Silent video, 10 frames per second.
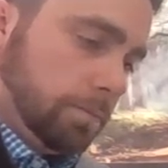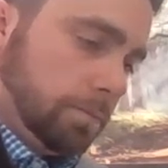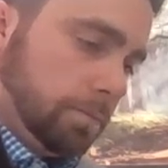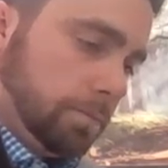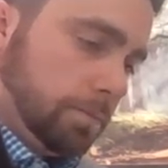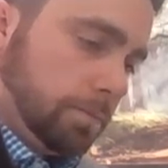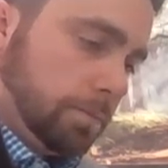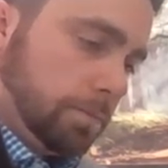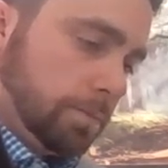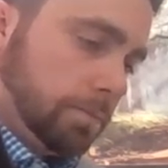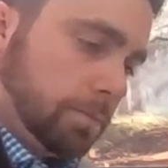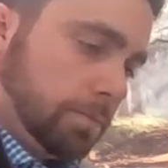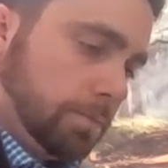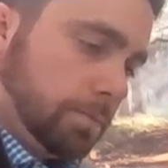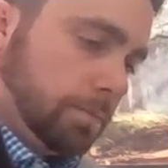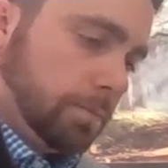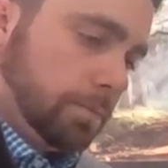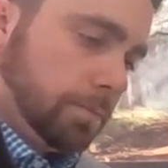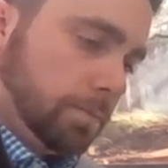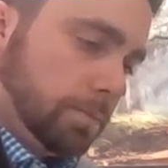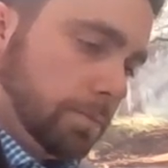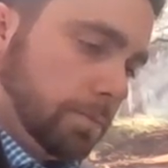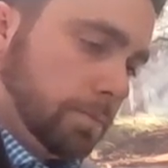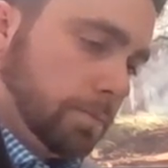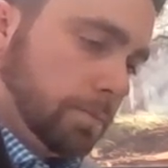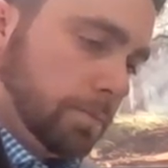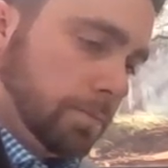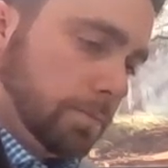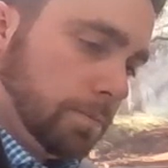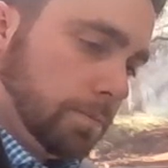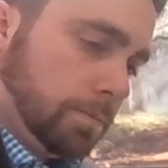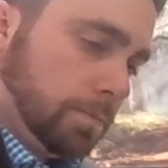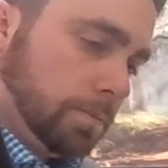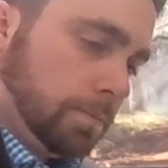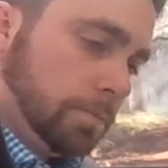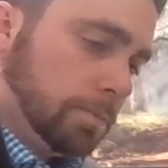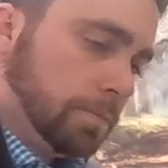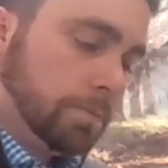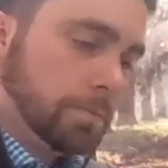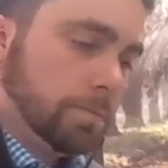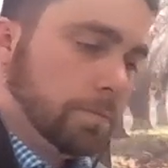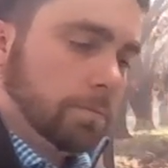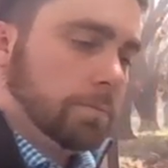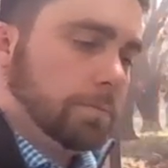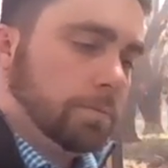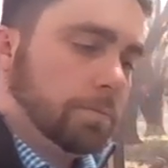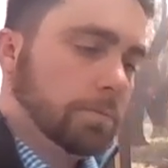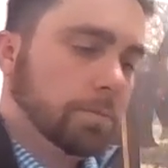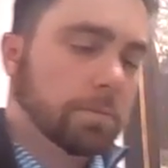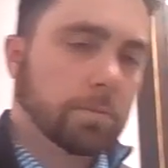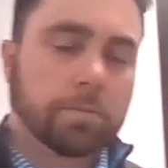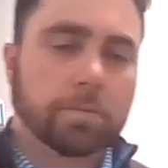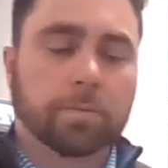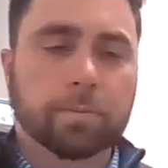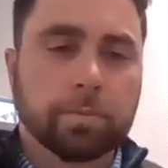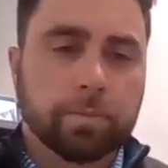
(silent)